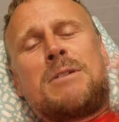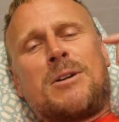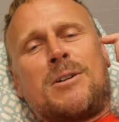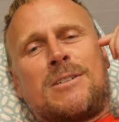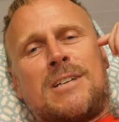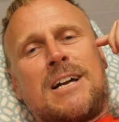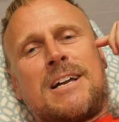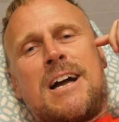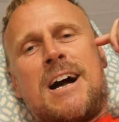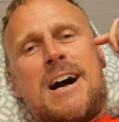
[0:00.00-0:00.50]

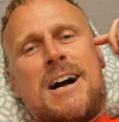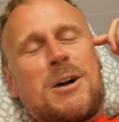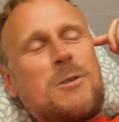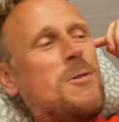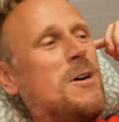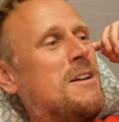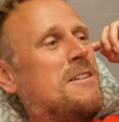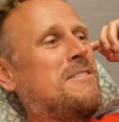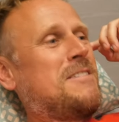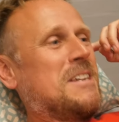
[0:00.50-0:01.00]
because I can't
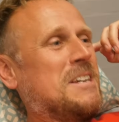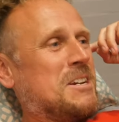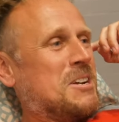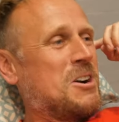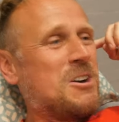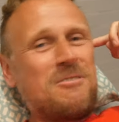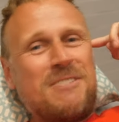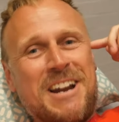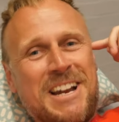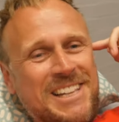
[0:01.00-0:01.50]
quite think
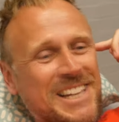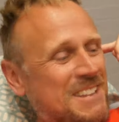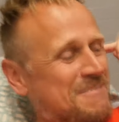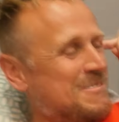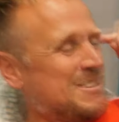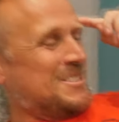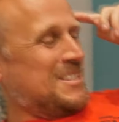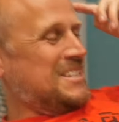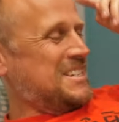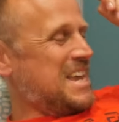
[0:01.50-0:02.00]
correctly
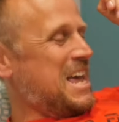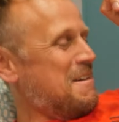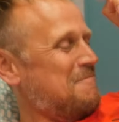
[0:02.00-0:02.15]
while this